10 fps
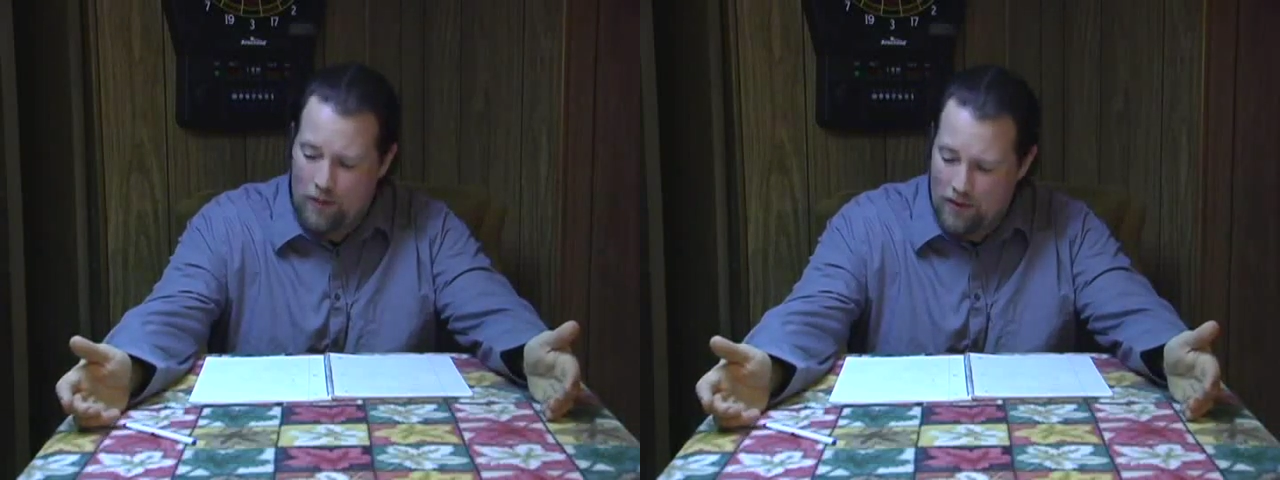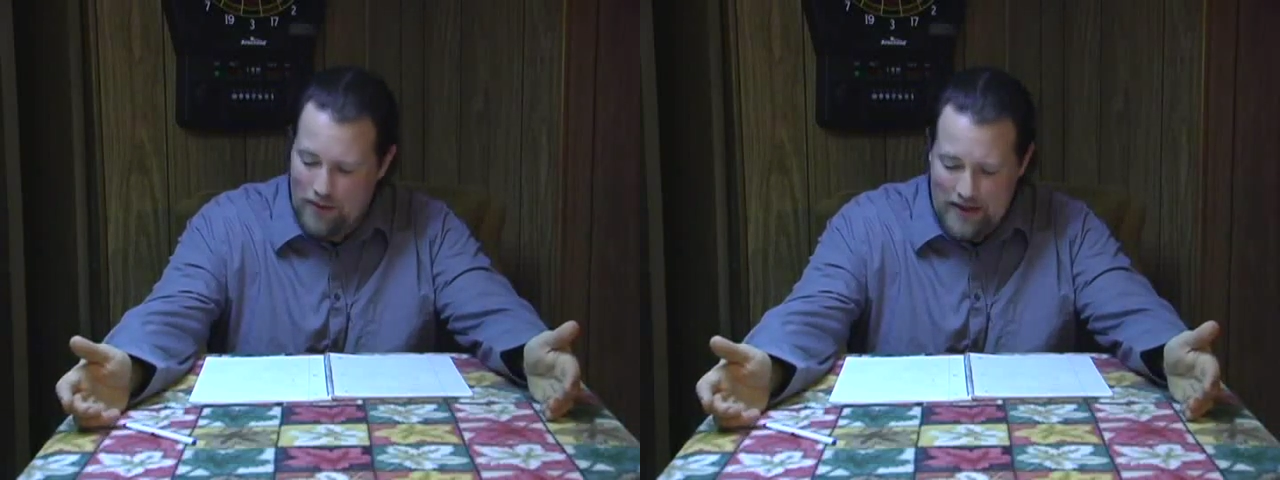
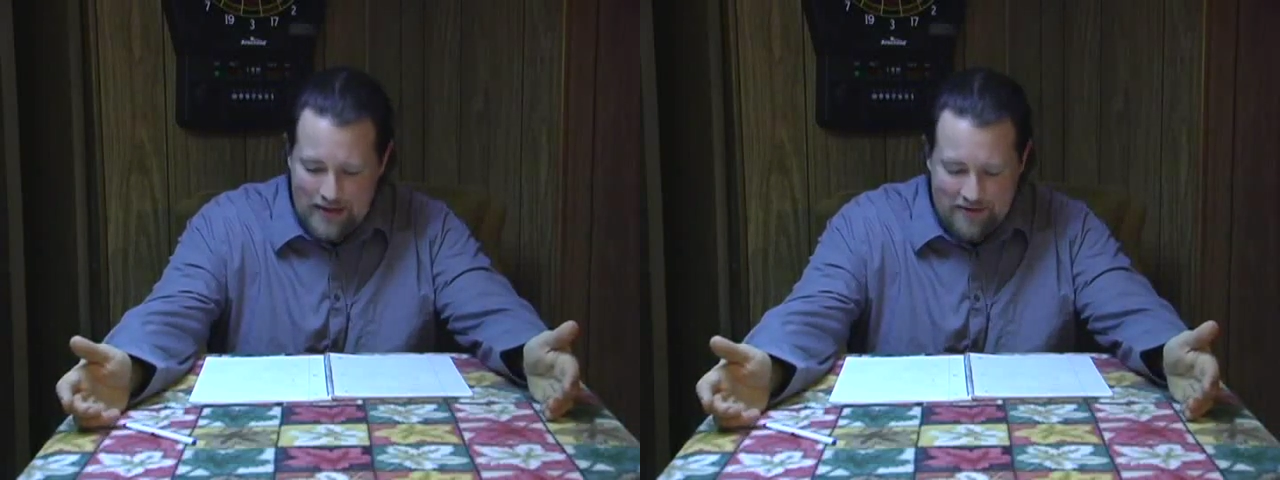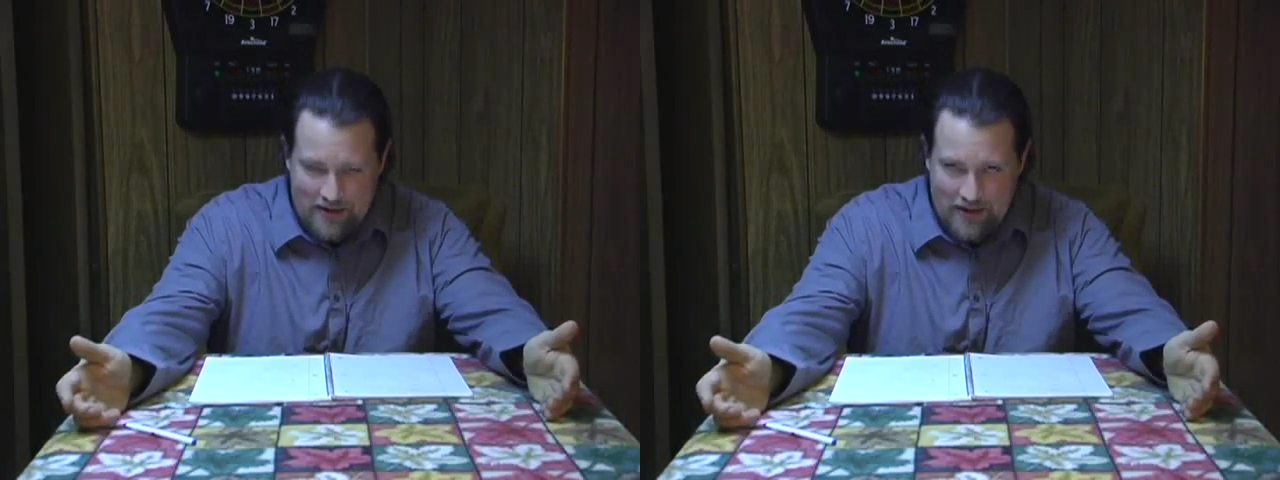what do we need
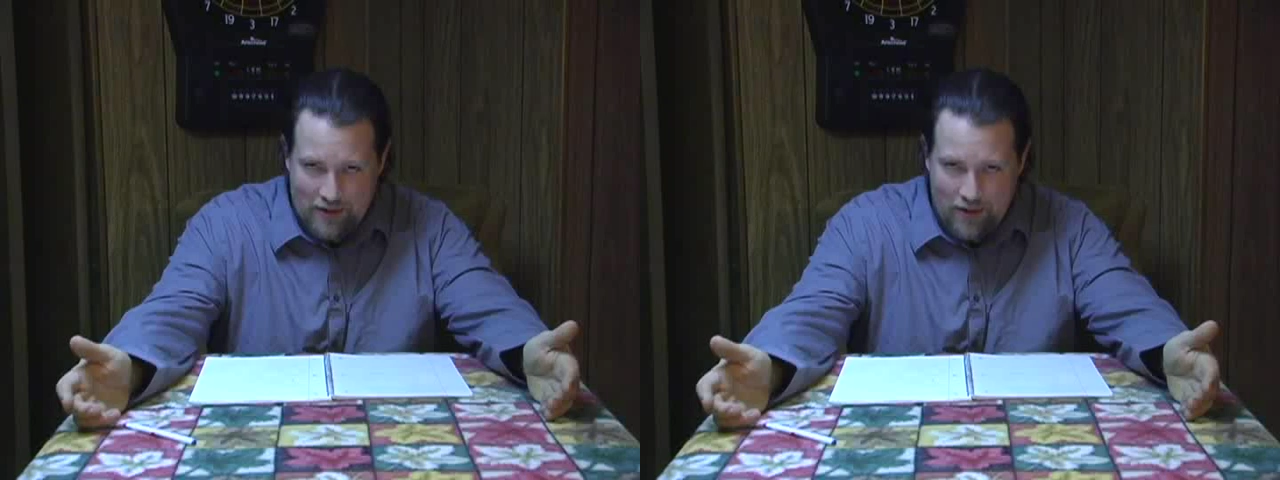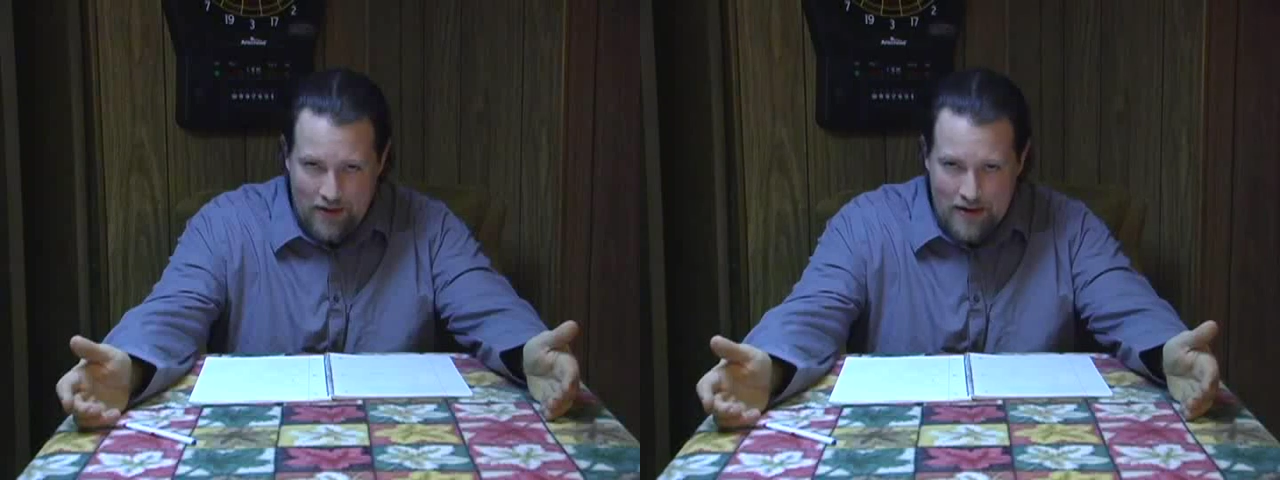a
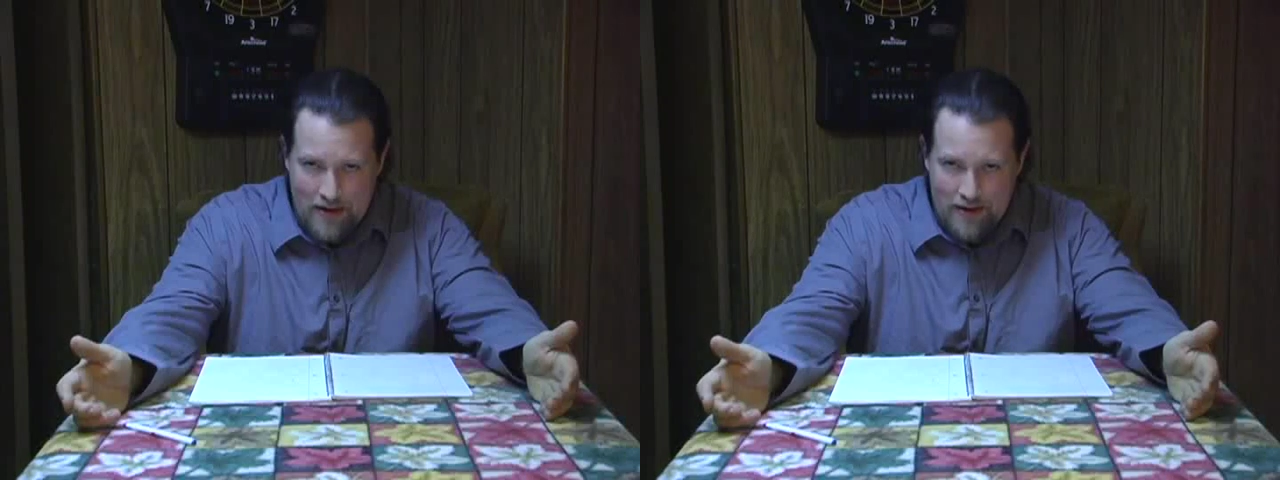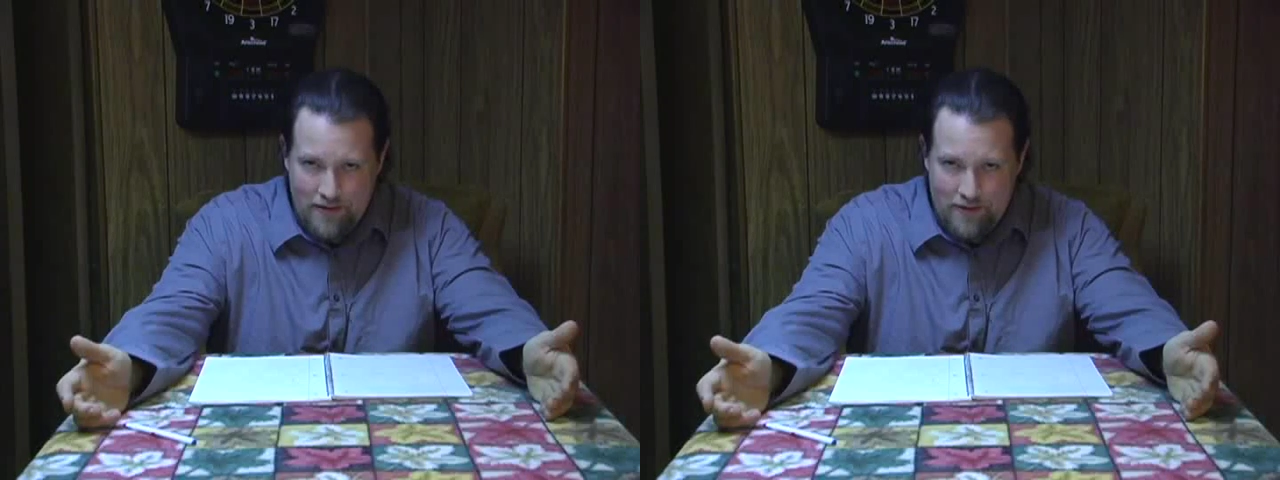deal
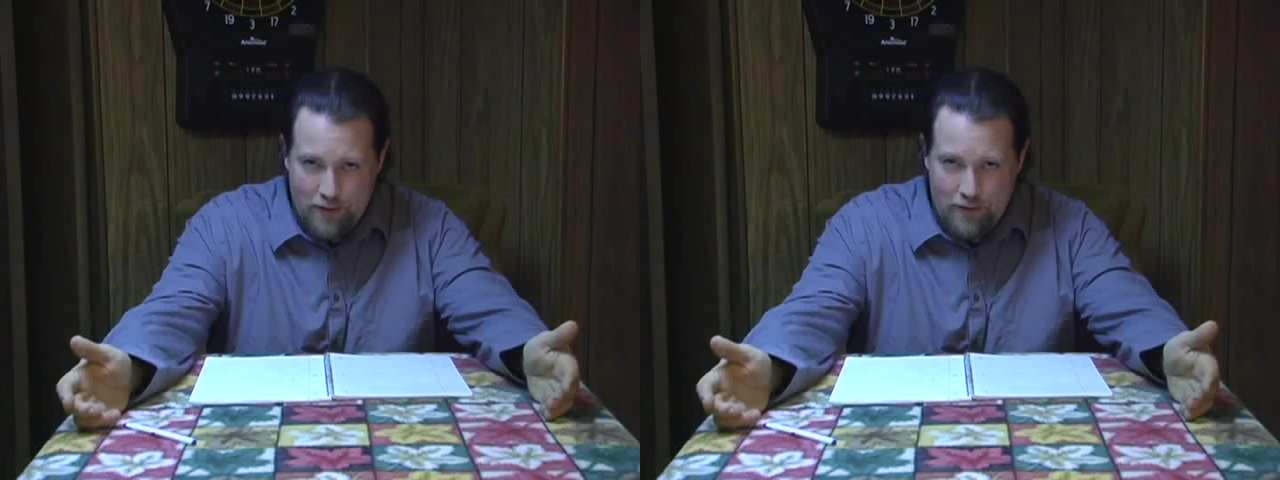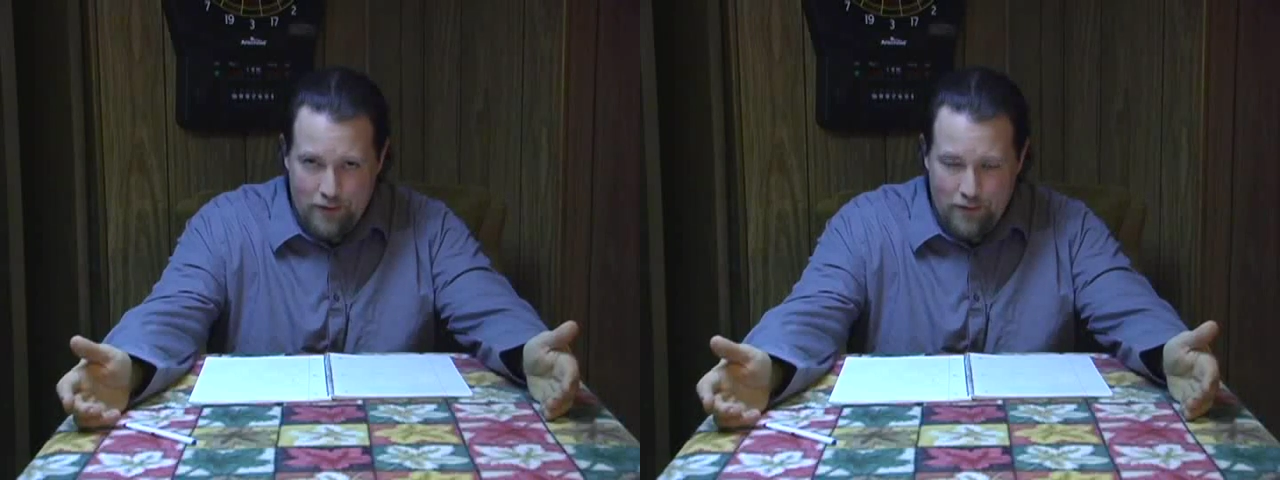
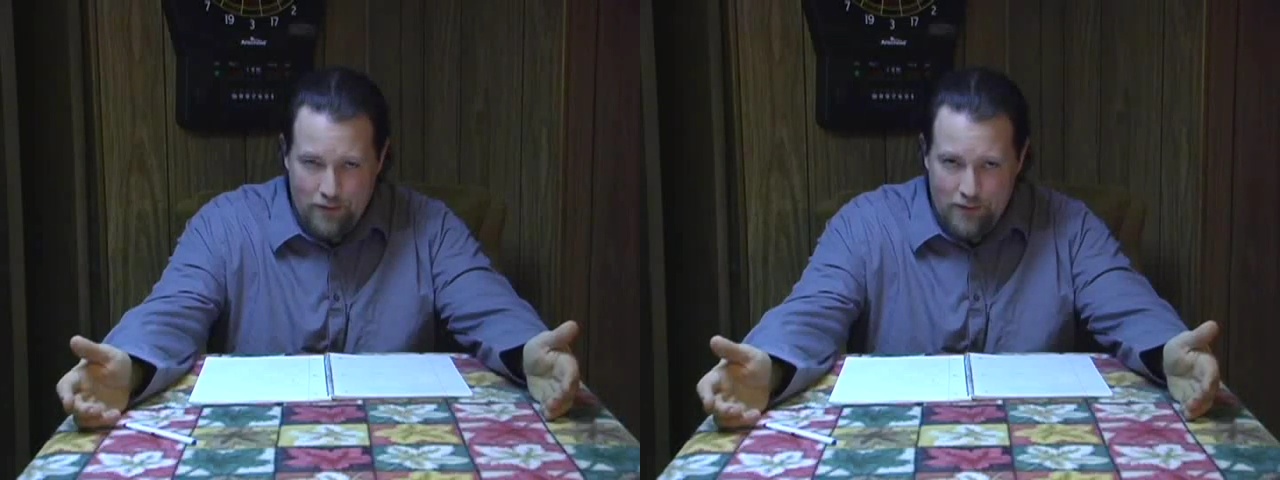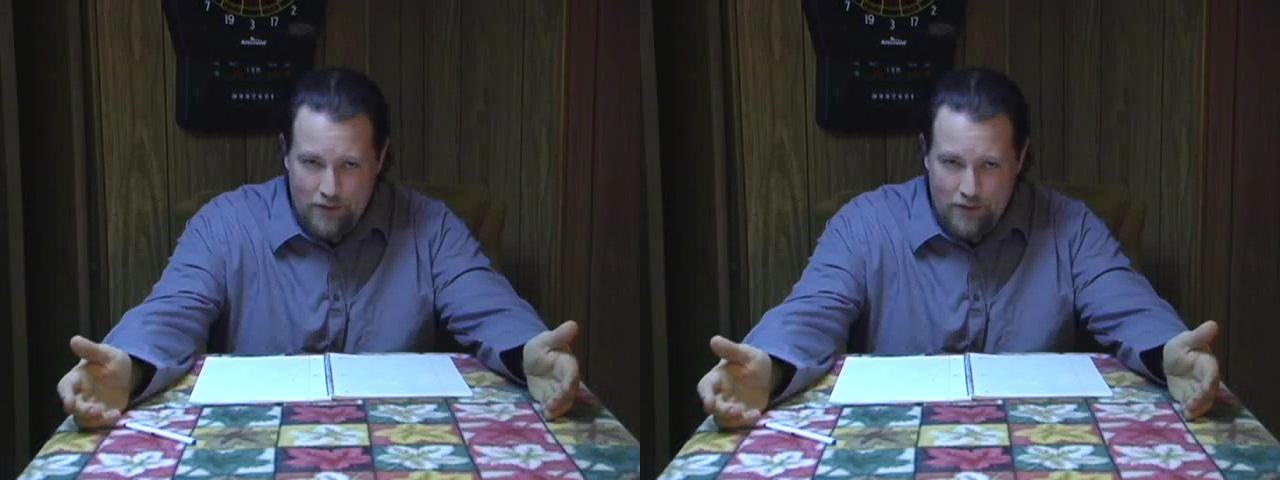to